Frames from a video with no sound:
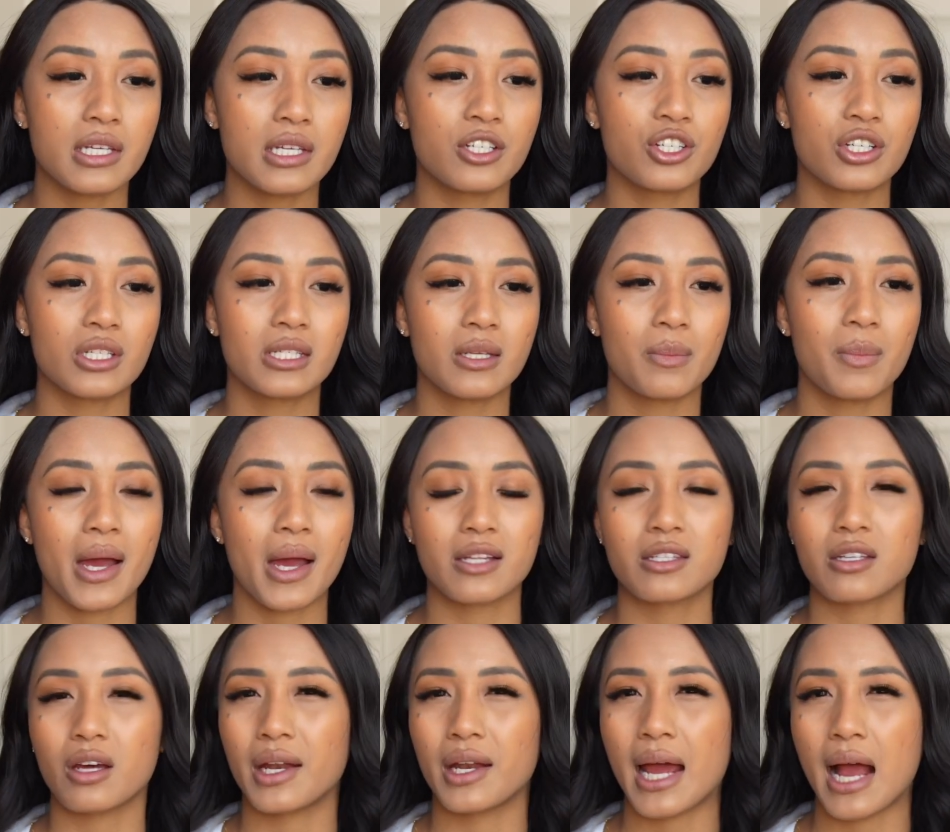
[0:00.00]
It just depends
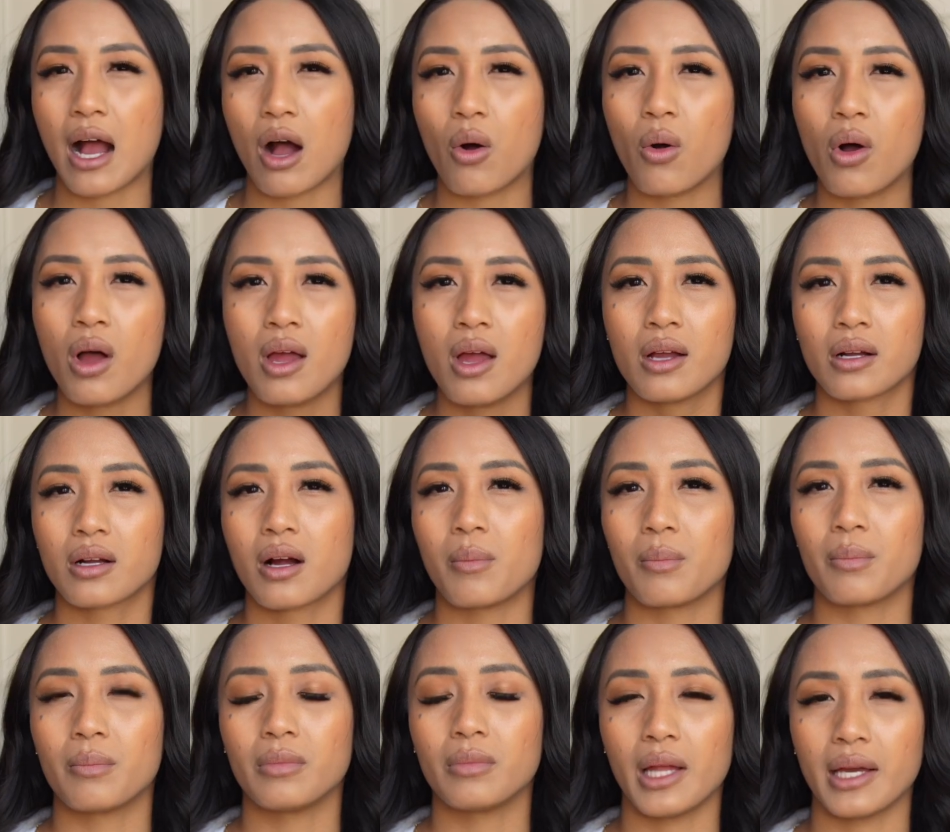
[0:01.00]
on how
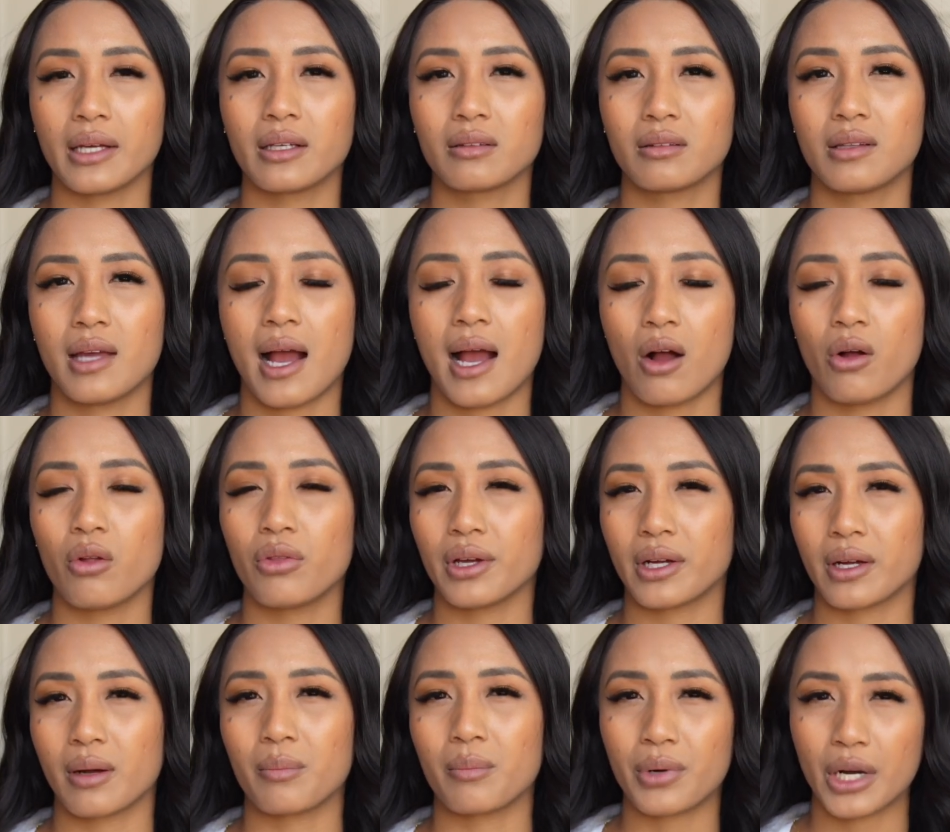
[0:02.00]
com like how the
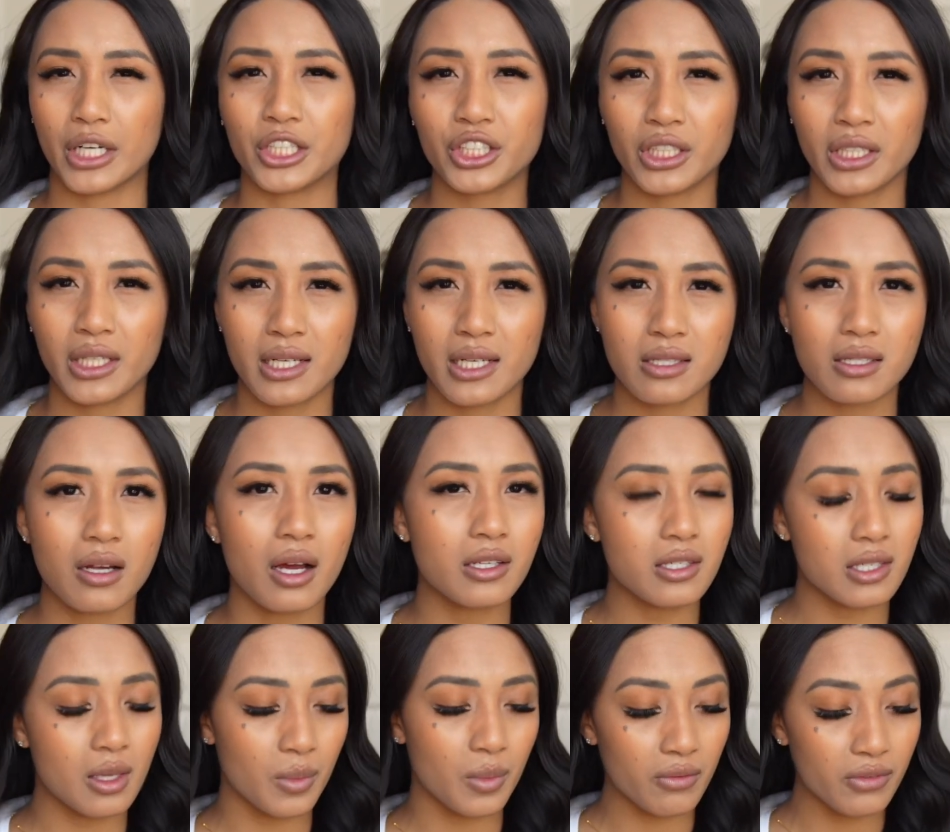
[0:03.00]
compression is on
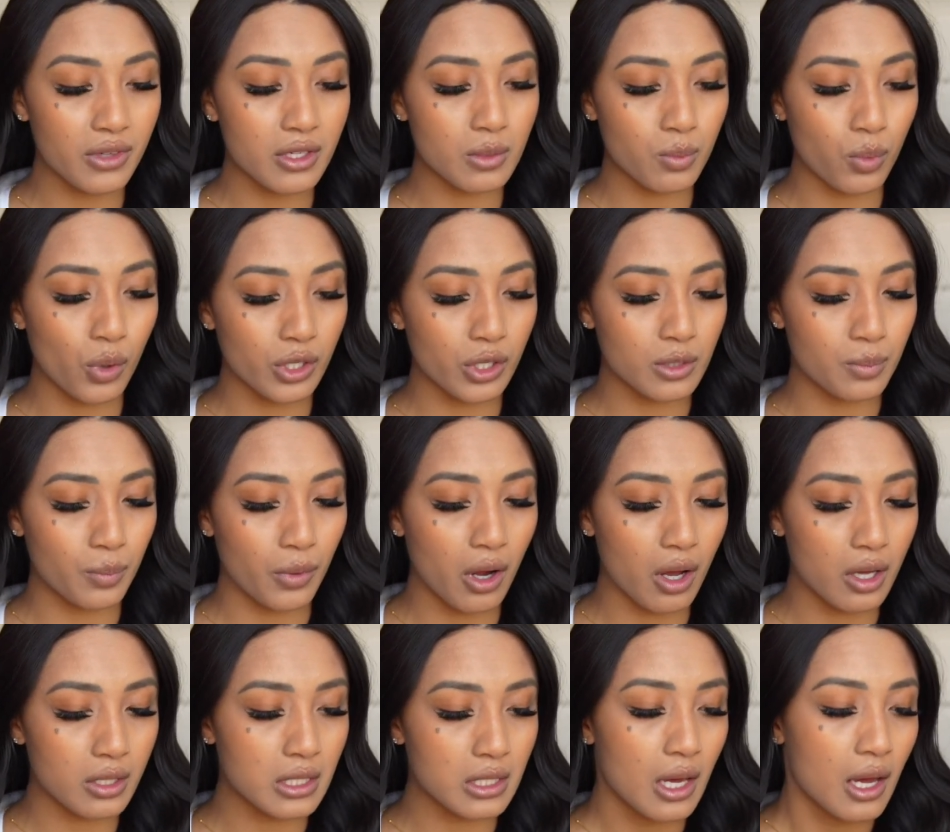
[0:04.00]
some of the sports
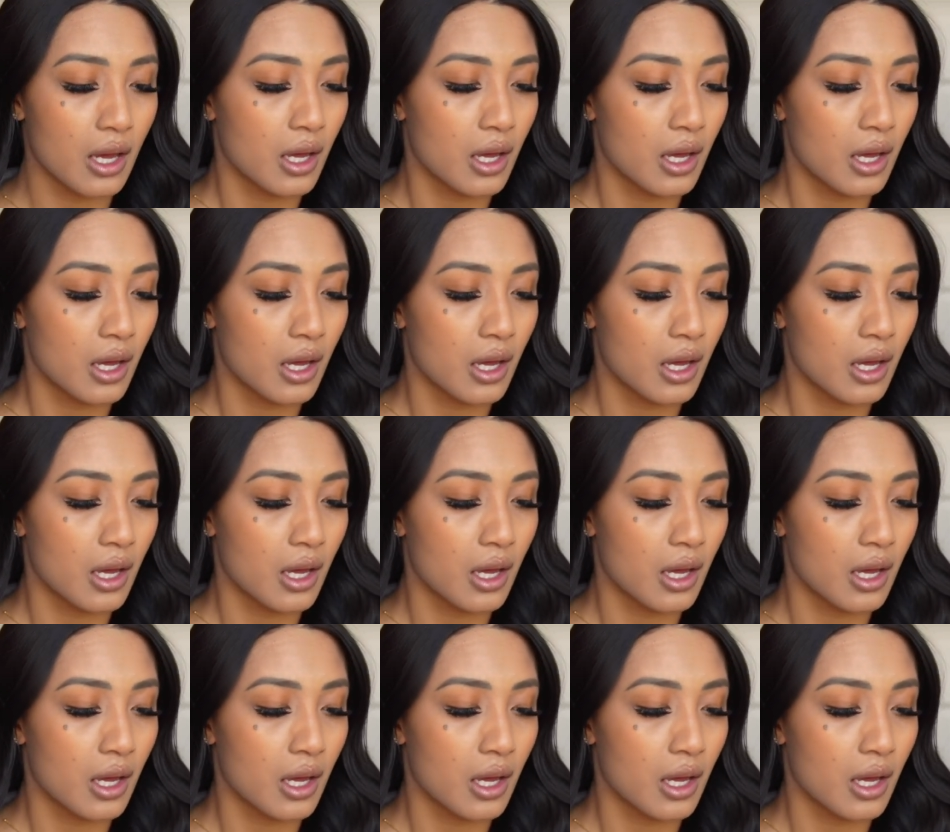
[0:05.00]
bras.